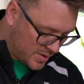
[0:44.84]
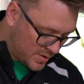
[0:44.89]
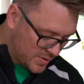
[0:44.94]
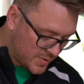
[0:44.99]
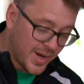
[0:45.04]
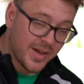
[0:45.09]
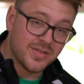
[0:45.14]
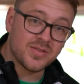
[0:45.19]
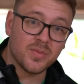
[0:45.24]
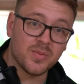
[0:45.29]

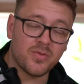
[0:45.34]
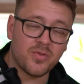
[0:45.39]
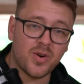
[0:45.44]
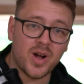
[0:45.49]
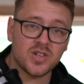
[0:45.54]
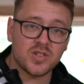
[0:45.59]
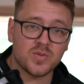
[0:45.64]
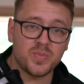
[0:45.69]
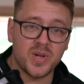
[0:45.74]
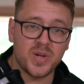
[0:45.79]
So I have some
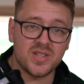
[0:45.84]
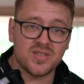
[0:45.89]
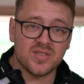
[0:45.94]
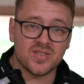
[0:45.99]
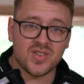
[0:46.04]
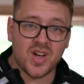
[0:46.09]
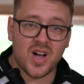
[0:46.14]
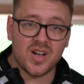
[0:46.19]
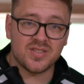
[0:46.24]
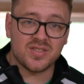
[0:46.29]
fresh pizza
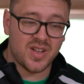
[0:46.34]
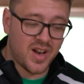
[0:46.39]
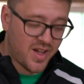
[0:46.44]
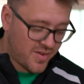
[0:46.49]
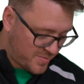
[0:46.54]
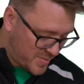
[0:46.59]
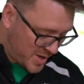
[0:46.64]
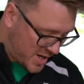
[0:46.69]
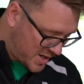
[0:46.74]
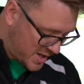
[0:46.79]
sauce that
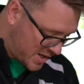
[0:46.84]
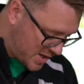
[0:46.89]
I've made